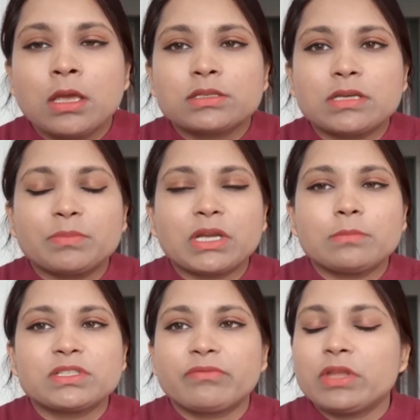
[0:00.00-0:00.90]

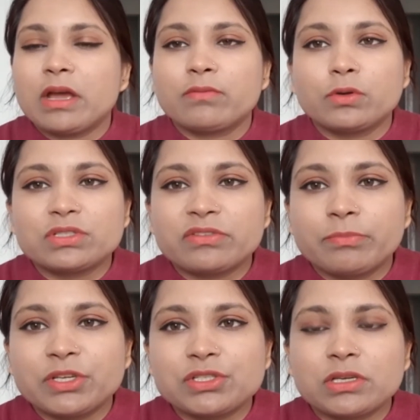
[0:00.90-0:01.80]
Sometimes if they have loads of
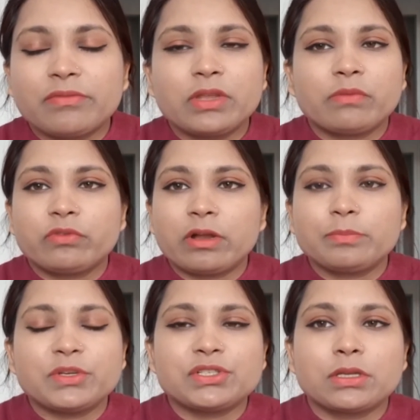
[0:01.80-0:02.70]
patients, if they have
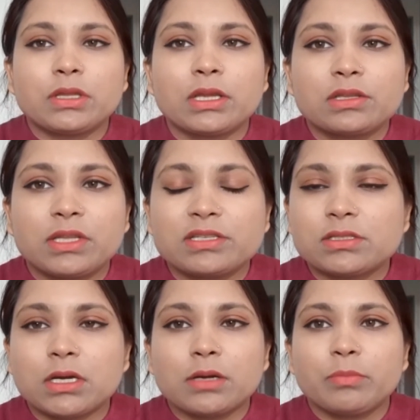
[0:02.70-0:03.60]
12 patients, they
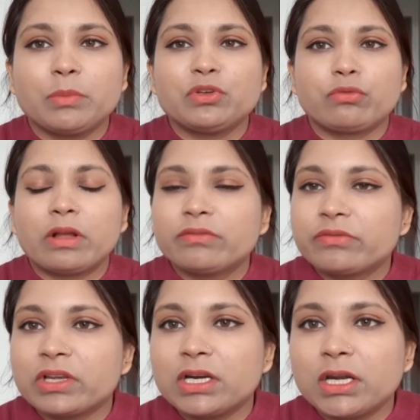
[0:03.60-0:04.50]
start maybe
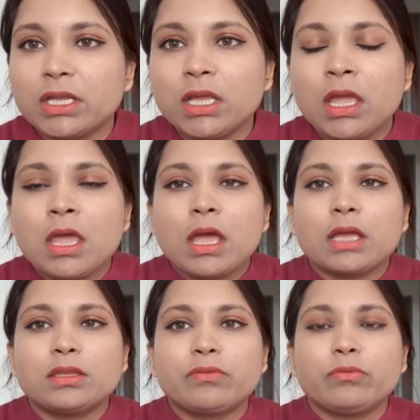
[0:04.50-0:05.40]
12:30
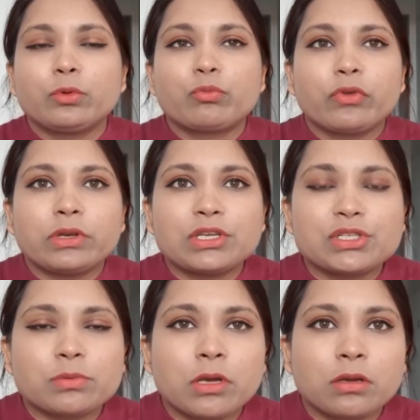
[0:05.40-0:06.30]
and they will finish